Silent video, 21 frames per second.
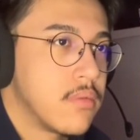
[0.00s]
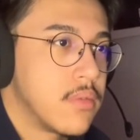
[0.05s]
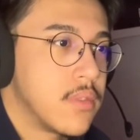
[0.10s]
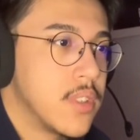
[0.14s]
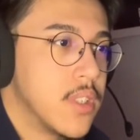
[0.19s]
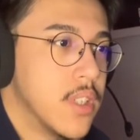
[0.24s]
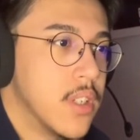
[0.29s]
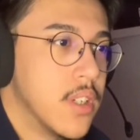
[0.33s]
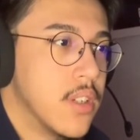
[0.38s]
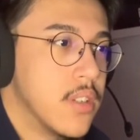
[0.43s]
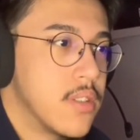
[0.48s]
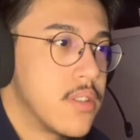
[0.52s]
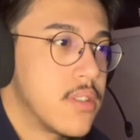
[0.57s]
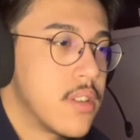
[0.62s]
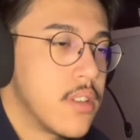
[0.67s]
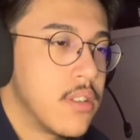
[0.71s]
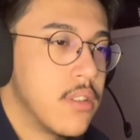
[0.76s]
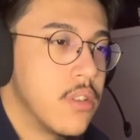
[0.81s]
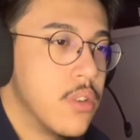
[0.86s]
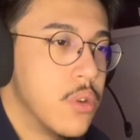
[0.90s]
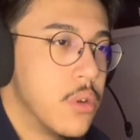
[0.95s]
Yeah, this
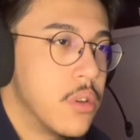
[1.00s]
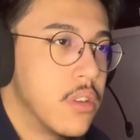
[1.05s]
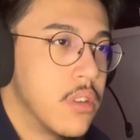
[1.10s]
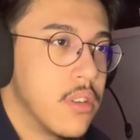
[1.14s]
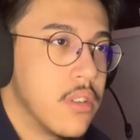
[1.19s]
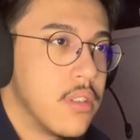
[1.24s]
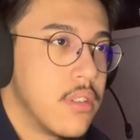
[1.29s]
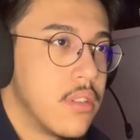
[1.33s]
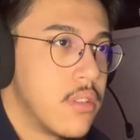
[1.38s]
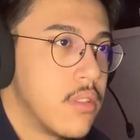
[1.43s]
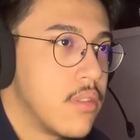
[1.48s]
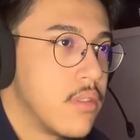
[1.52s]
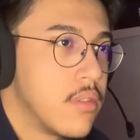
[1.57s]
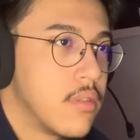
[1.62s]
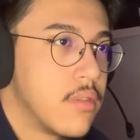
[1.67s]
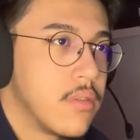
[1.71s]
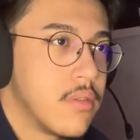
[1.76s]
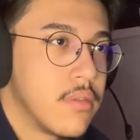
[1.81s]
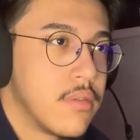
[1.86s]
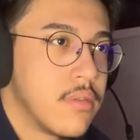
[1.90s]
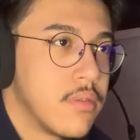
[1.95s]
ain't doing it.
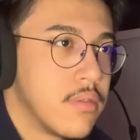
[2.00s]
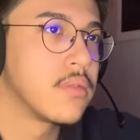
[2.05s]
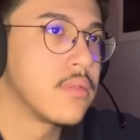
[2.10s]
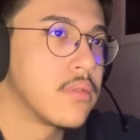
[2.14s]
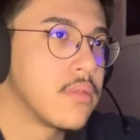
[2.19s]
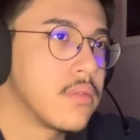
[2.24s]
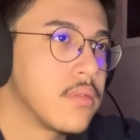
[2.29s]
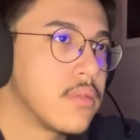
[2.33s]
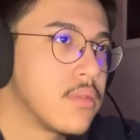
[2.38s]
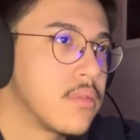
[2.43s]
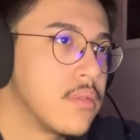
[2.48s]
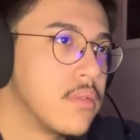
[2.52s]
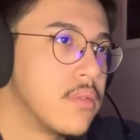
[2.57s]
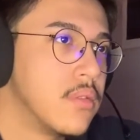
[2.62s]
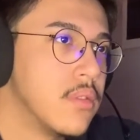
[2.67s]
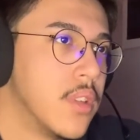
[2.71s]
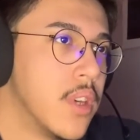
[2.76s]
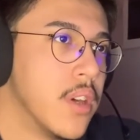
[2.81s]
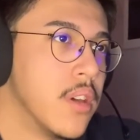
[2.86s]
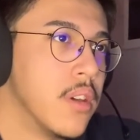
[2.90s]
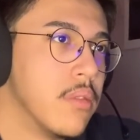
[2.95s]

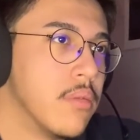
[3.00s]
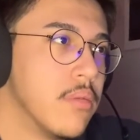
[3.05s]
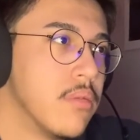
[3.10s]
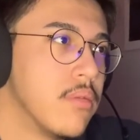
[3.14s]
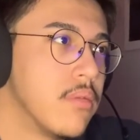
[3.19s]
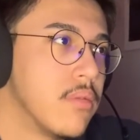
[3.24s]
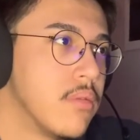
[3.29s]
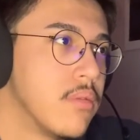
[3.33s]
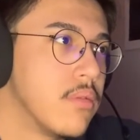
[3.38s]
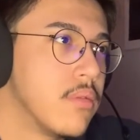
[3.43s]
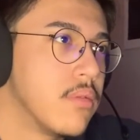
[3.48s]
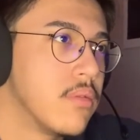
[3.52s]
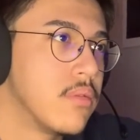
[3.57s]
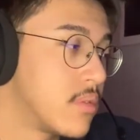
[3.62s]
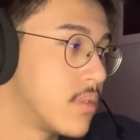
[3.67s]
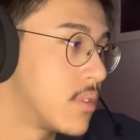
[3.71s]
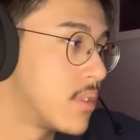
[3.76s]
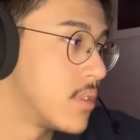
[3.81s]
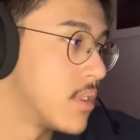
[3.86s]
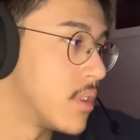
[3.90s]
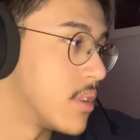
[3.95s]
Damn.
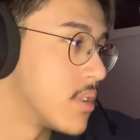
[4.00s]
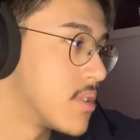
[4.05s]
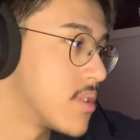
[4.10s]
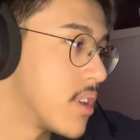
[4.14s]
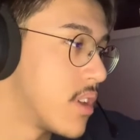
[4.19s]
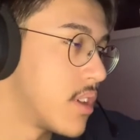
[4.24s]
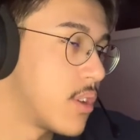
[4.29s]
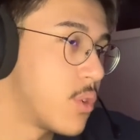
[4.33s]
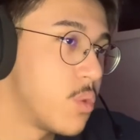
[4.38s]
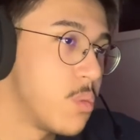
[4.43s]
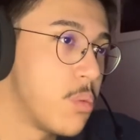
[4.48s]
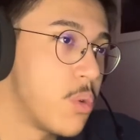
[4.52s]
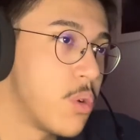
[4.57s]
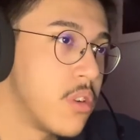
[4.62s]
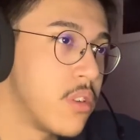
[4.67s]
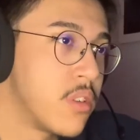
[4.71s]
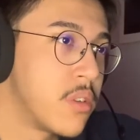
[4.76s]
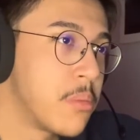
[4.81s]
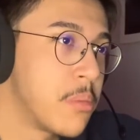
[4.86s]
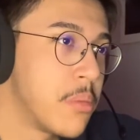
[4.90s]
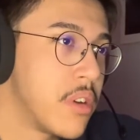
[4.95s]
was that good
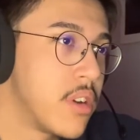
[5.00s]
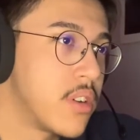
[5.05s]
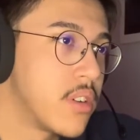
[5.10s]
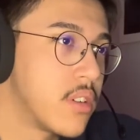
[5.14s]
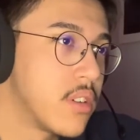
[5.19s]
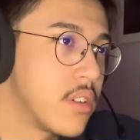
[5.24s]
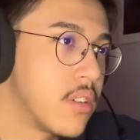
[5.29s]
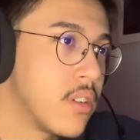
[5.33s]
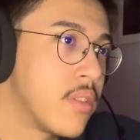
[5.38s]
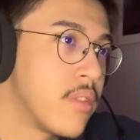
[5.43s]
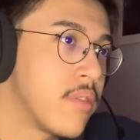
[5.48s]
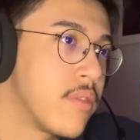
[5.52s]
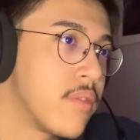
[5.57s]
morning, America?